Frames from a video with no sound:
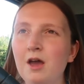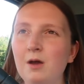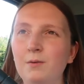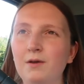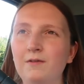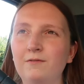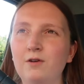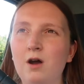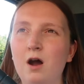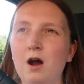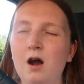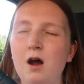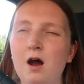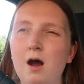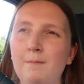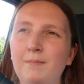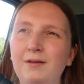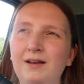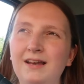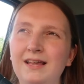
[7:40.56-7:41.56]
We've got,
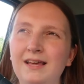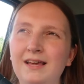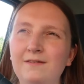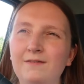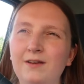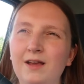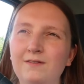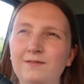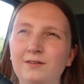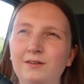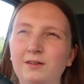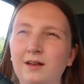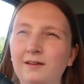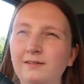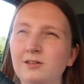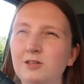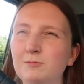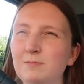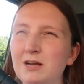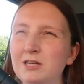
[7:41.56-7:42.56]
I believe, either
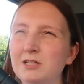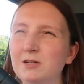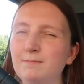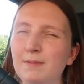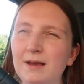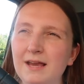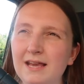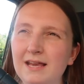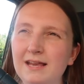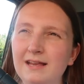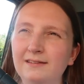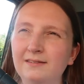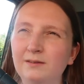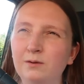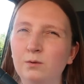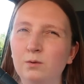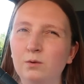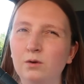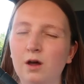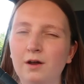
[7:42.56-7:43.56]
sausage mash and peas
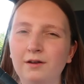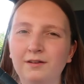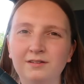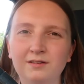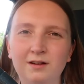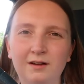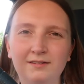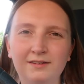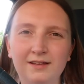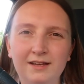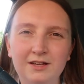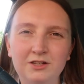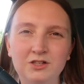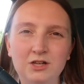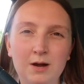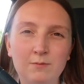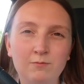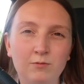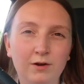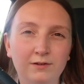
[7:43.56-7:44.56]
or like sausage
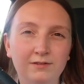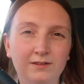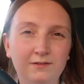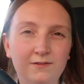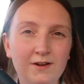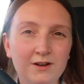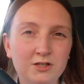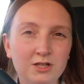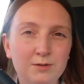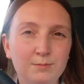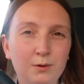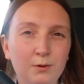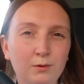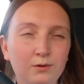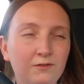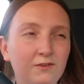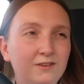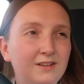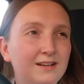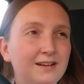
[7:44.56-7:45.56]
and roasted
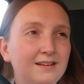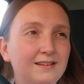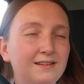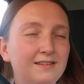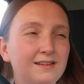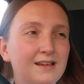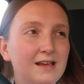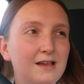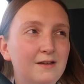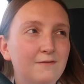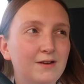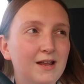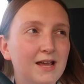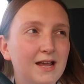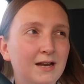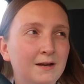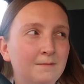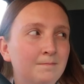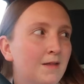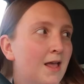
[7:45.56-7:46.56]
vegetables for dinner this
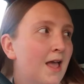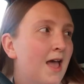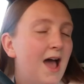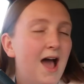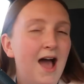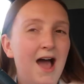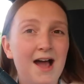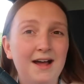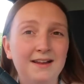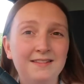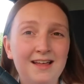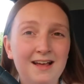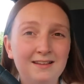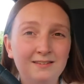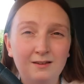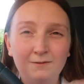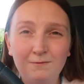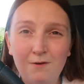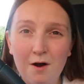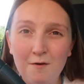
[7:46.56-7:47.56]
evening, and
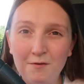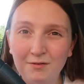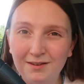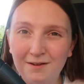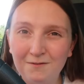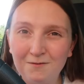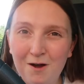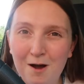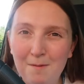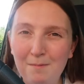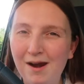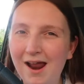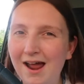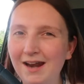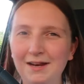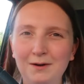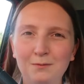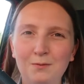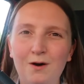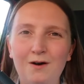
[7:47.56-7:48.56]
that's as far as I've got
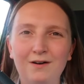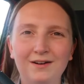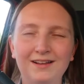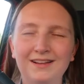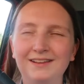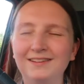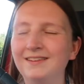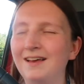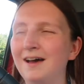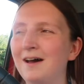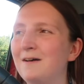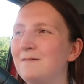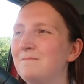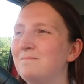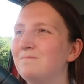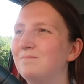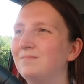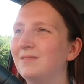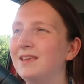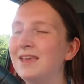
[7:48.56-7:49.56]
planning wise.
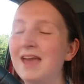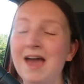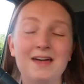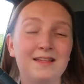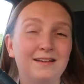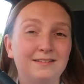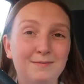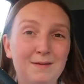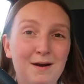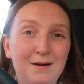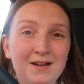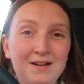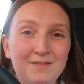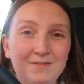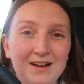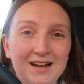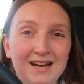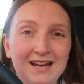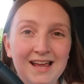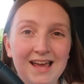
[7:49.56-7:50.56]
Um yeah, that's about it
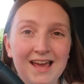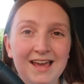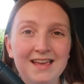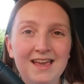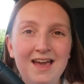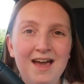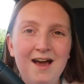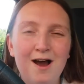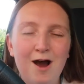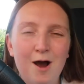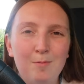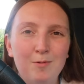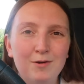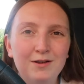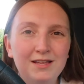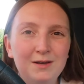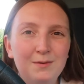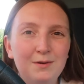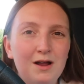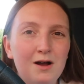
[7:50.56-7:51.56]
really. I'll
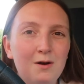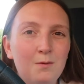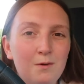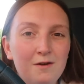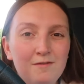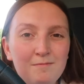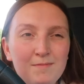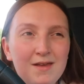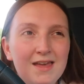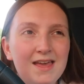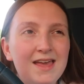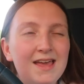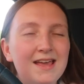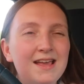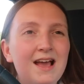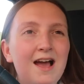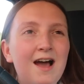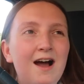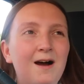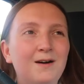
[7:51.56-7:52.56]
bring you along with
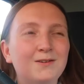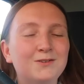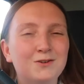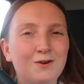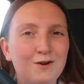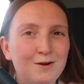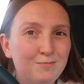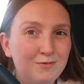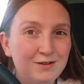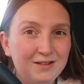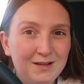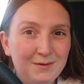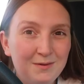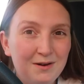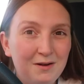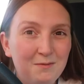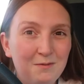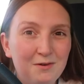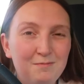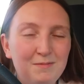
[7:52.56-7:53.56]
me. I'll try and bring you
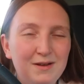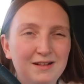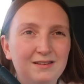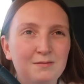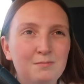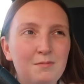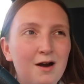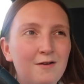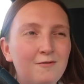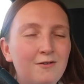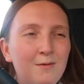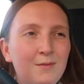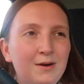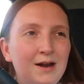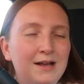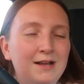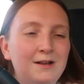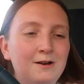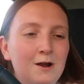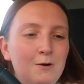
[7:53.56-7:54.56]
along with me tomorrow and
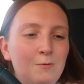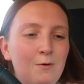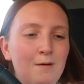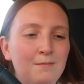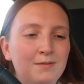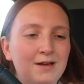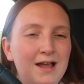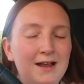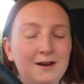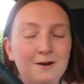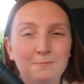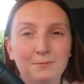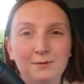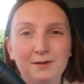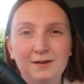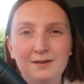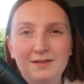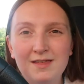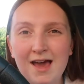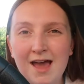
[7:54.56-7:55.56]
let you know what I'm getting up
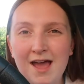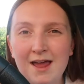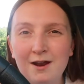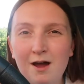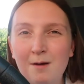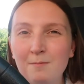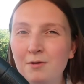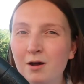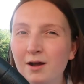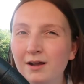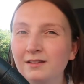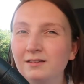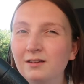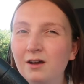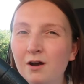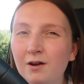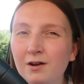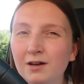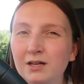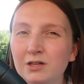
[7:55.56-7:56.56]
to then. I'm not
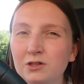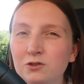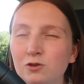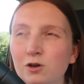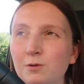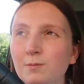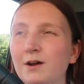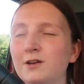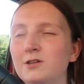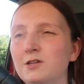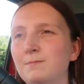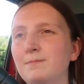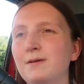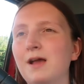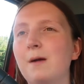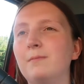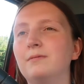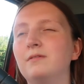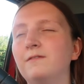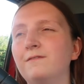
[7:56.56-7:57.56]
entirely sure, but I should be
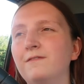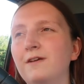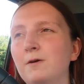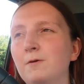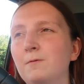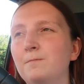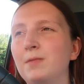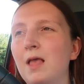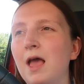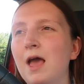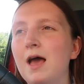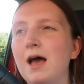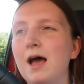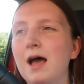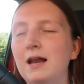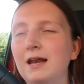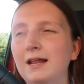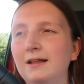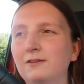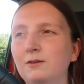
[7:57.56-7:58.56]
able to film
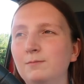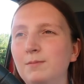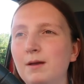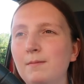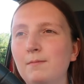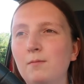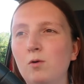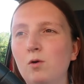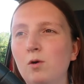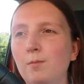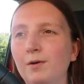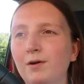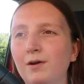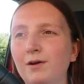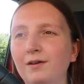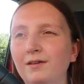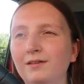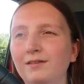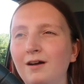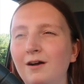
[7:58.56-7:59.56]
a little bit more
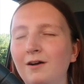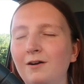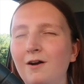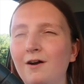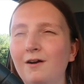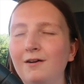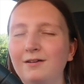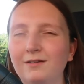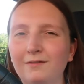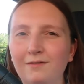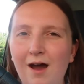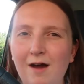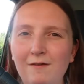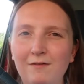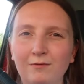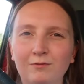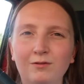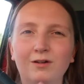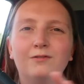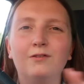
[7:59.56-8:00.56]
because I kind of have
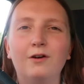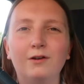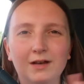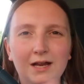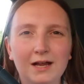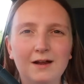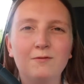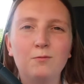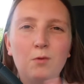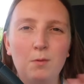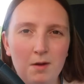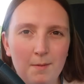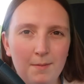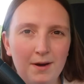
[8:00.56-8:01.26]
a rough idea of what my